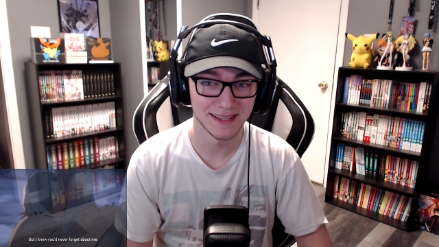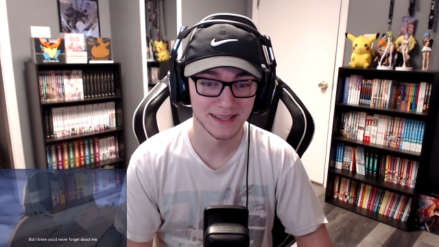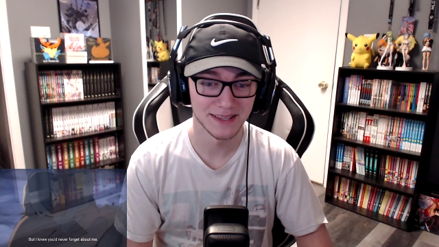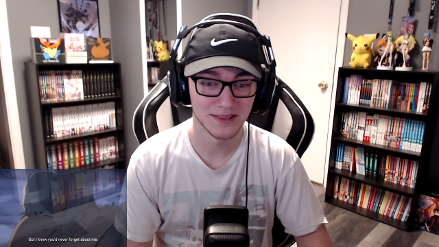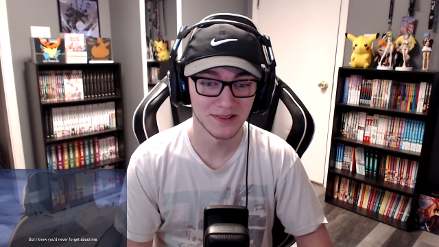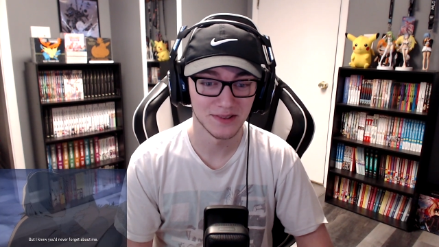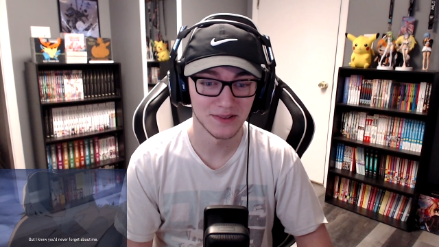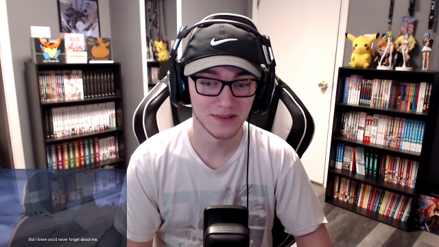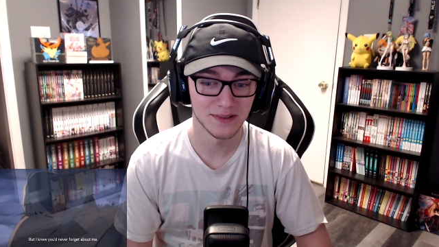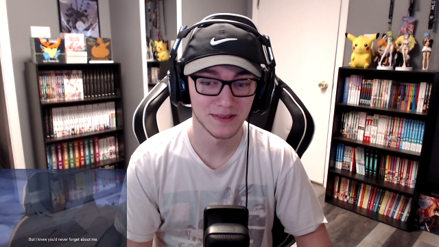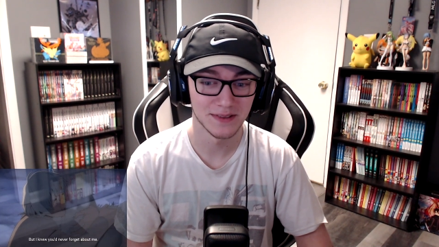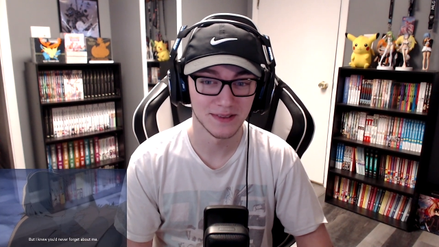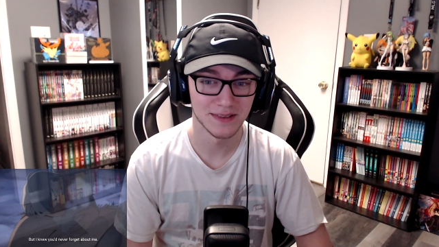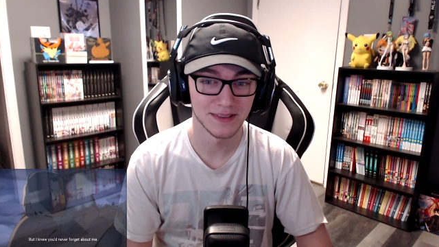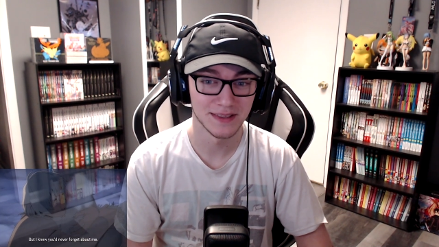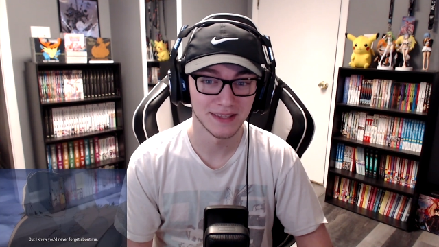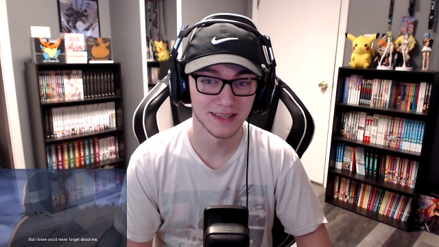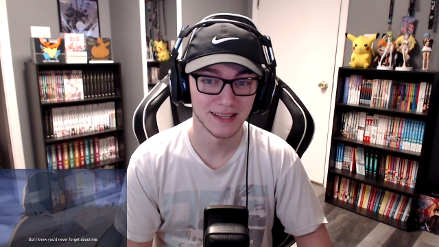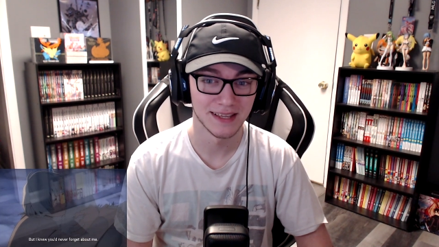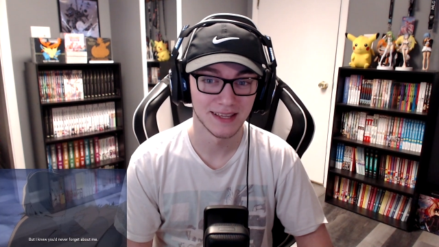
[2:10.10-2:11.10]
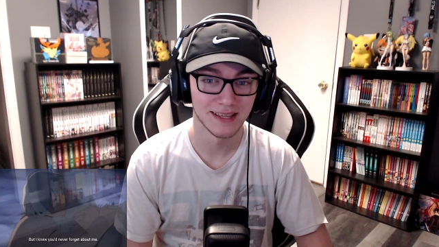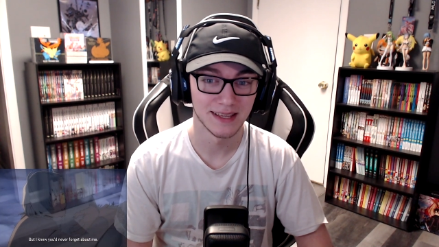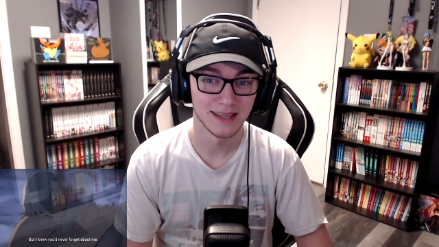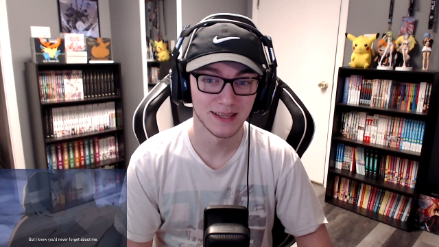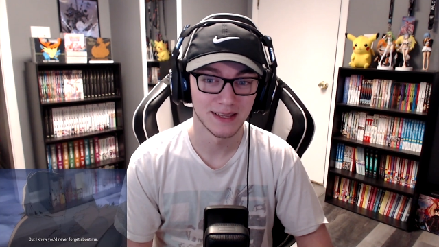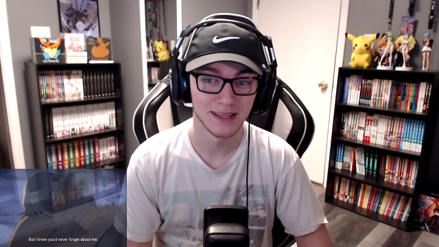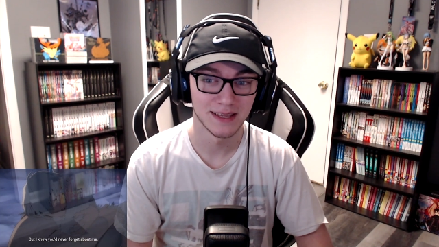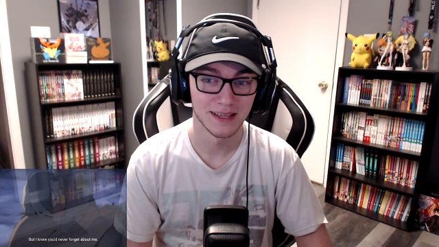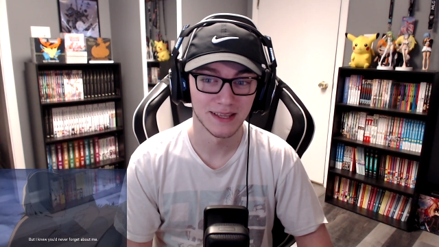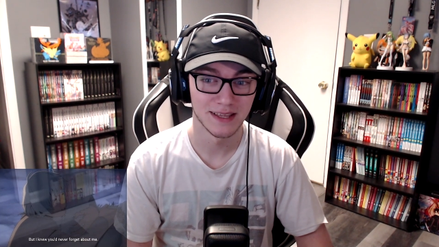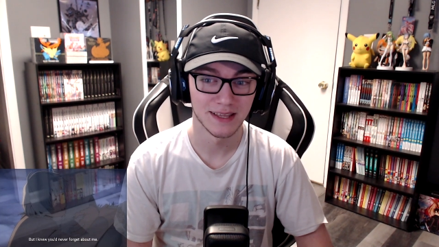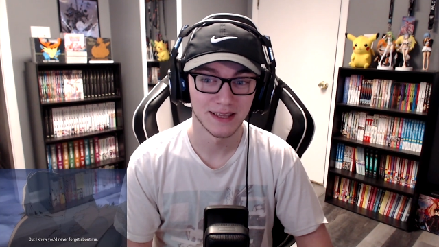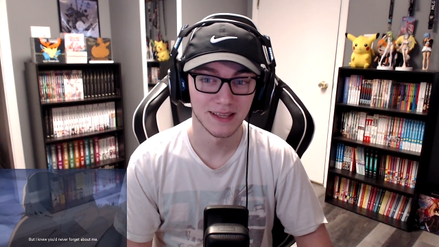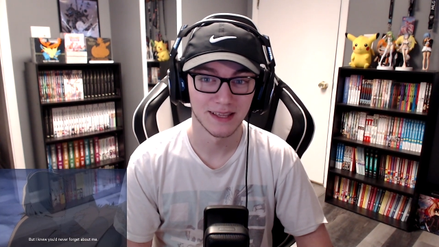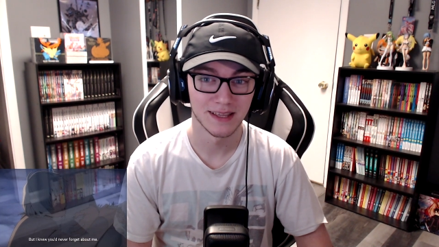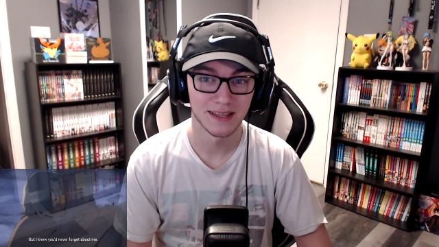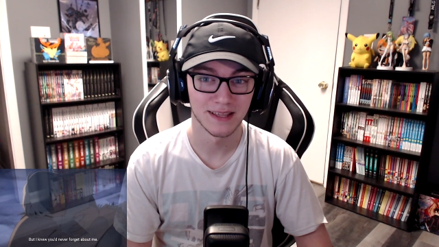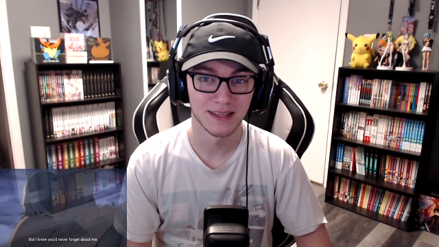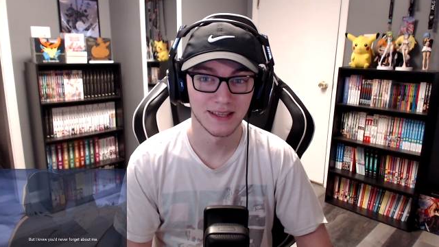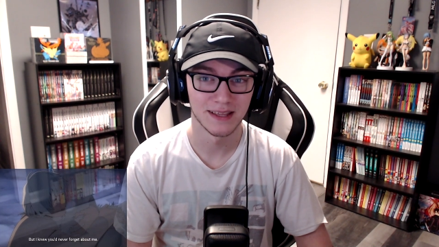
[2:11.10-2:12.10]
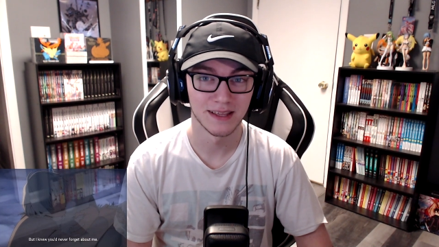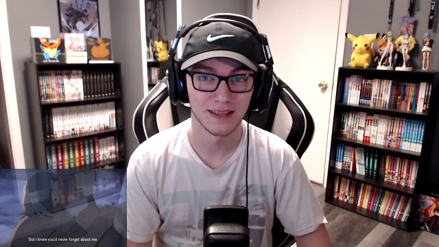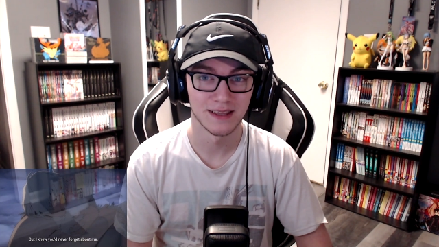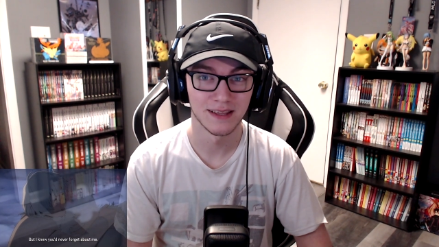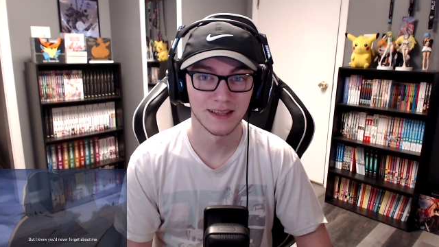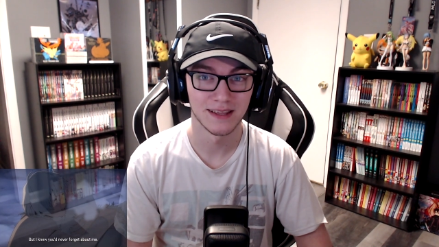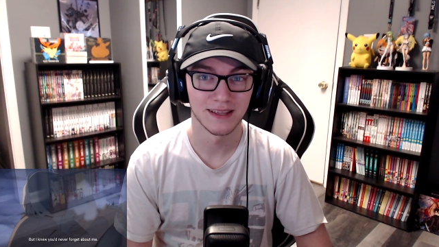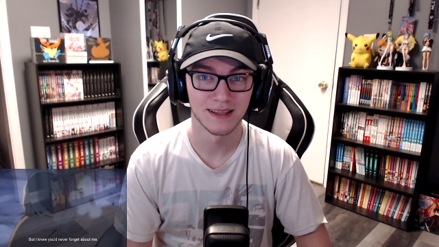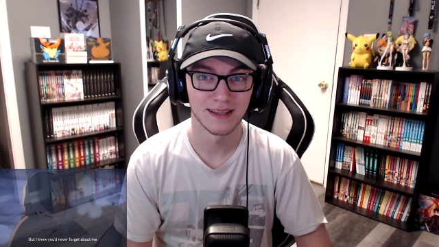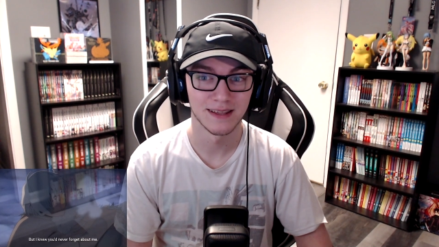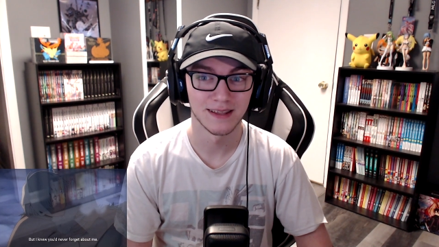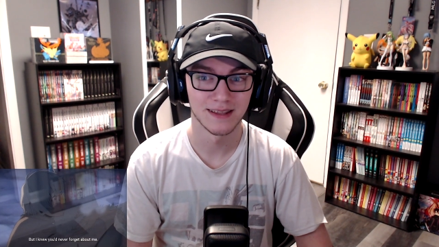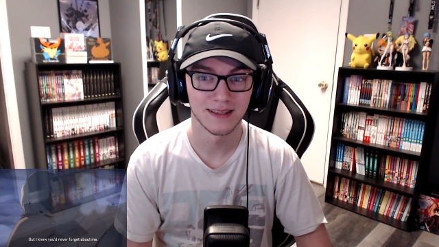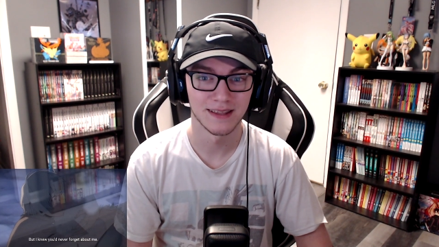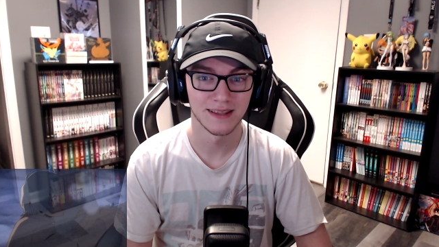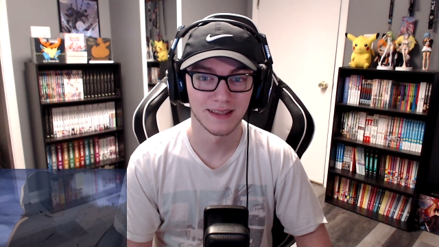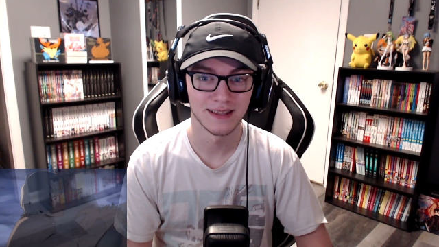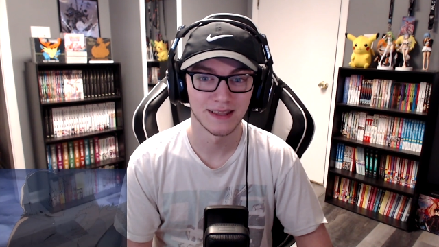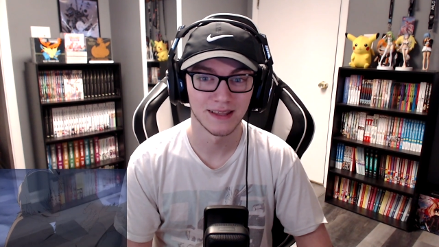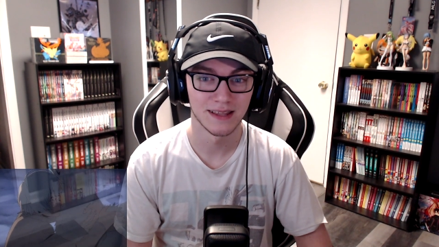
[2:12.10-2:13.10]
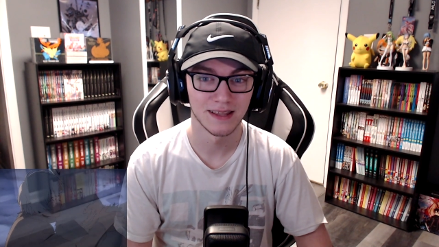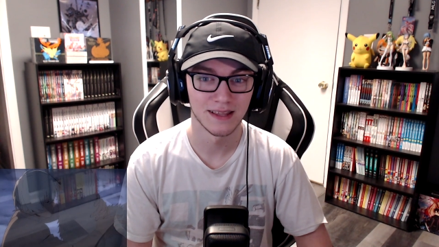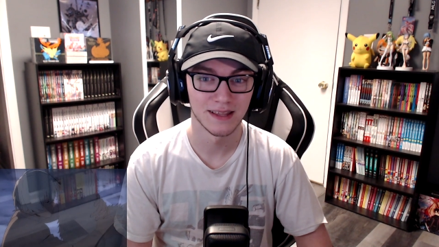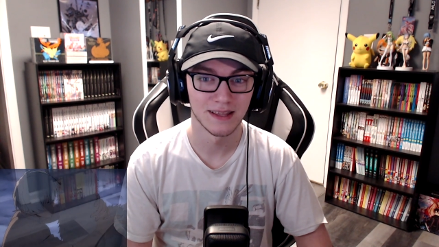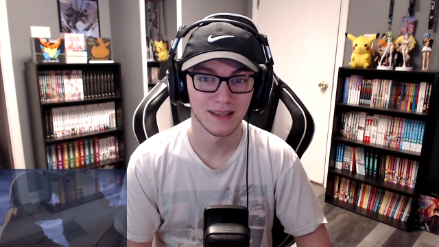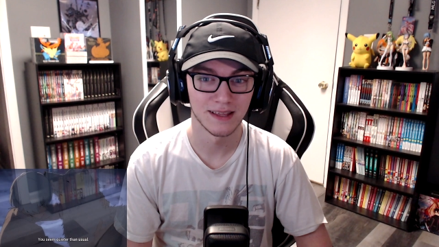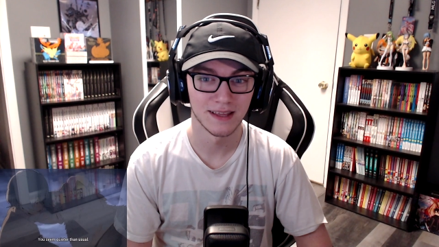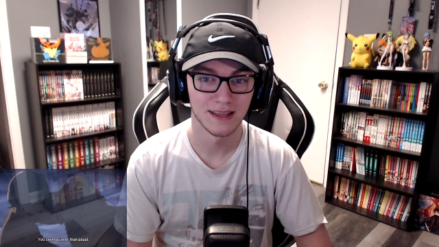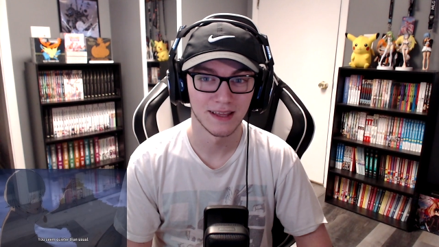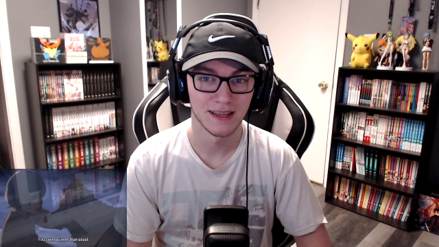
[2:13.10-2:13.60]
Nobody speaks.